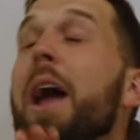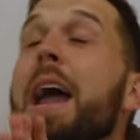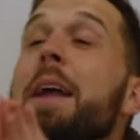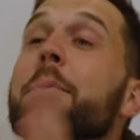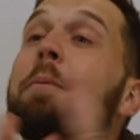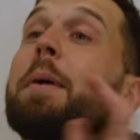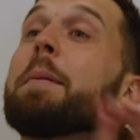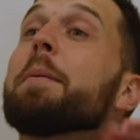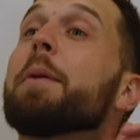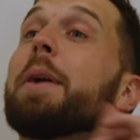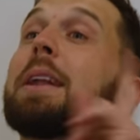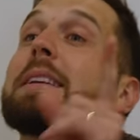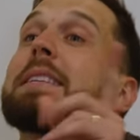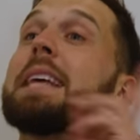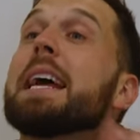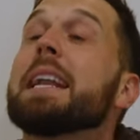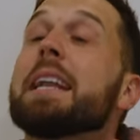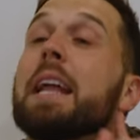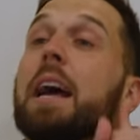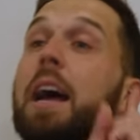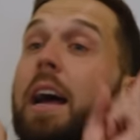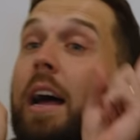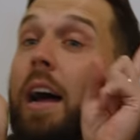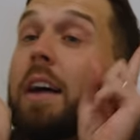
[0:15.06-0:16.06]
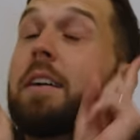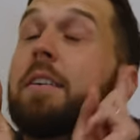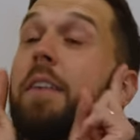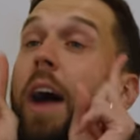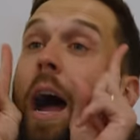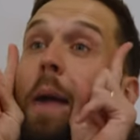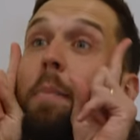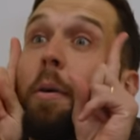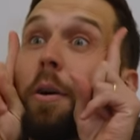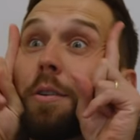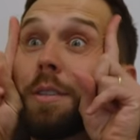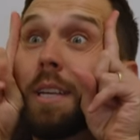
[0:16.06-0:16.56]
Now, hey, remember what I said?
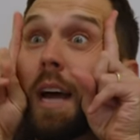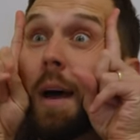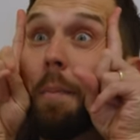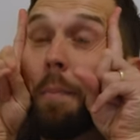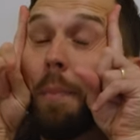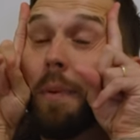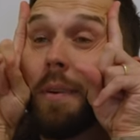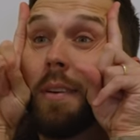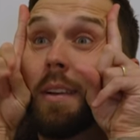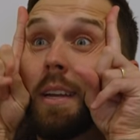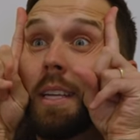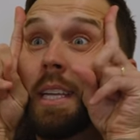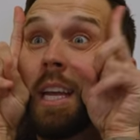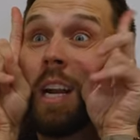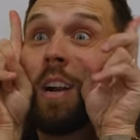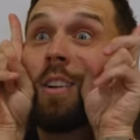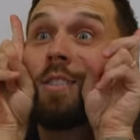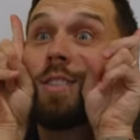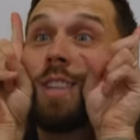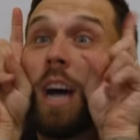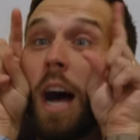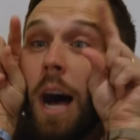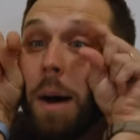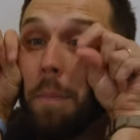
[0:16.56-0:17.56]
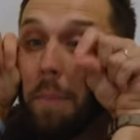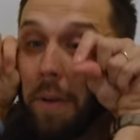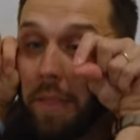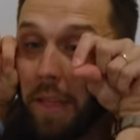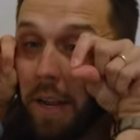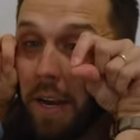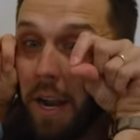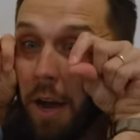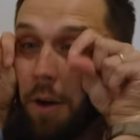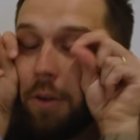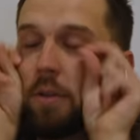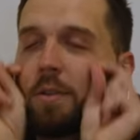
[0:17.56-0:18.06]
Eyebrows up, get on top of
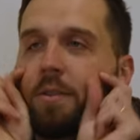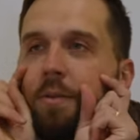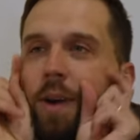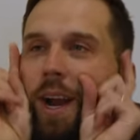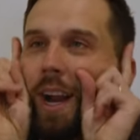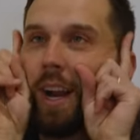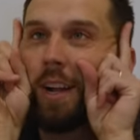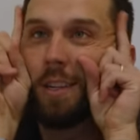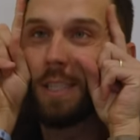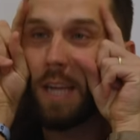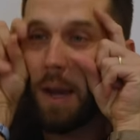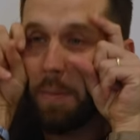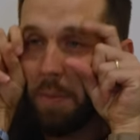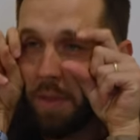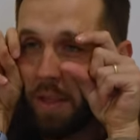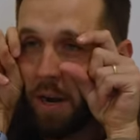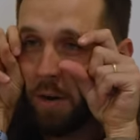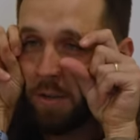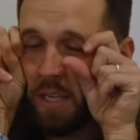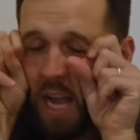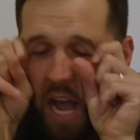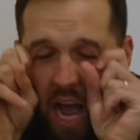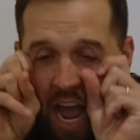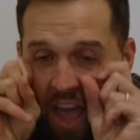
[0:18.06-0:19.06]
the notes, right? On top of the notes.